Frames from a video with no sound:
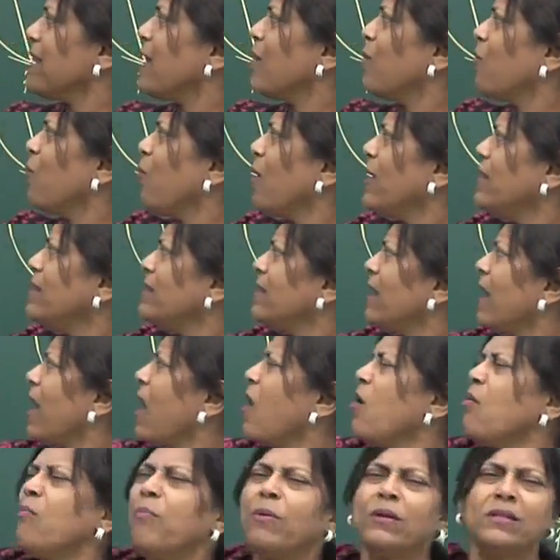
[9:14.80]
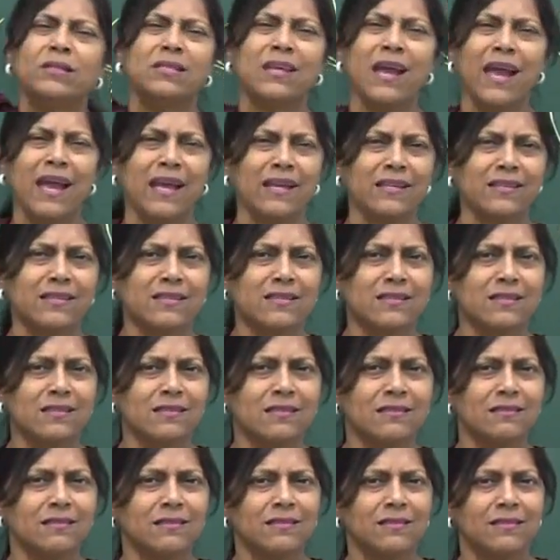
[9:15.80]
Now, how about X?
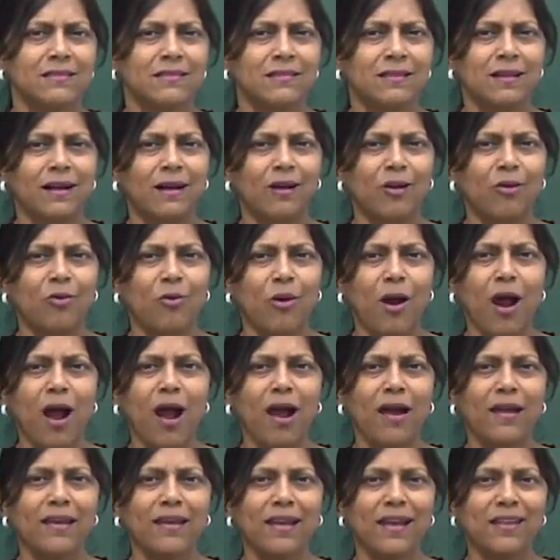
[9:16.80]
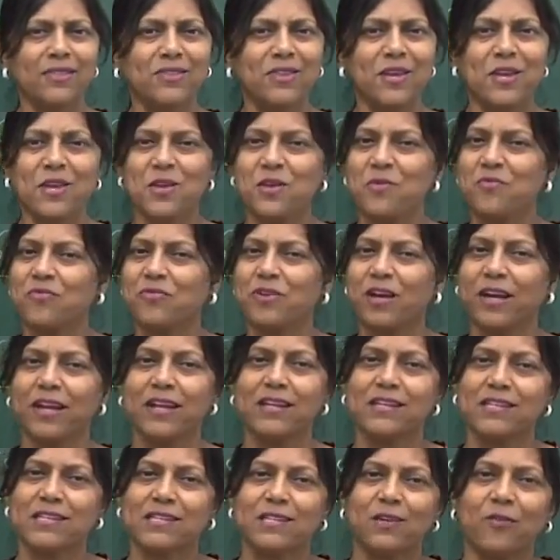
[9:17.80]
Alright, I think you've got
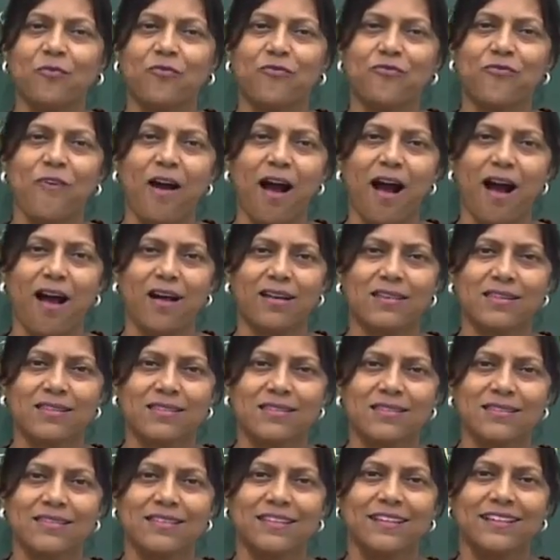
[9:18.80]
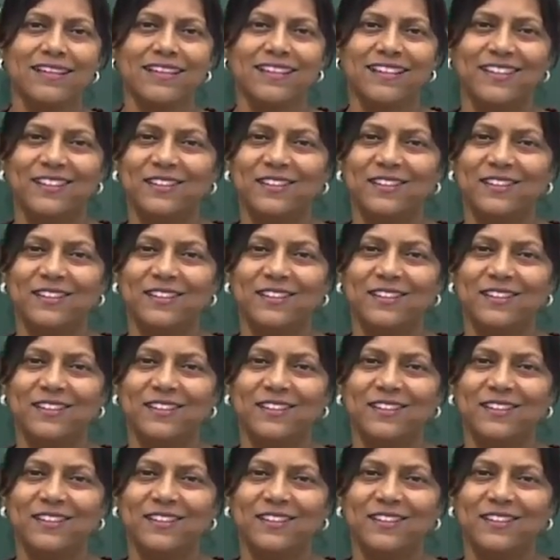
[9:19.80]
it so fast.